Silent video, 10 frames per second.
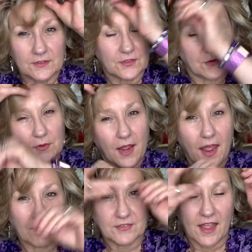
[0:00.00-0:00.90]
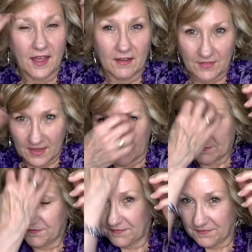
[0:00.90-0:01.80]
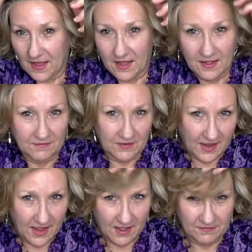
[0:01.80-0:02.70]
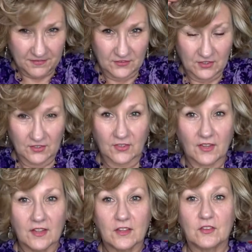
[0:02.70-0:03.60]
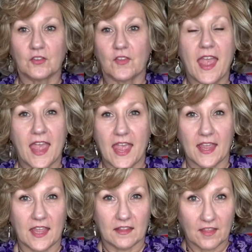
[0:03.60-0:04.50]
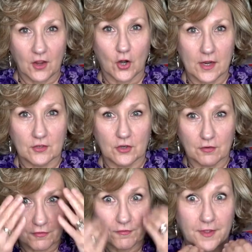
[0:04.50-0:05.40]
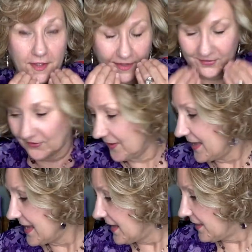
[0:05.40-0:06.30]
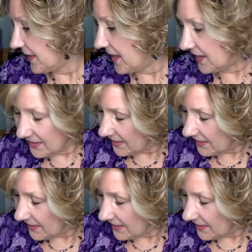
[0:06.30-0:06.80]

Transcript: don't have to have that 5.5 inches just hanging there in your face. Then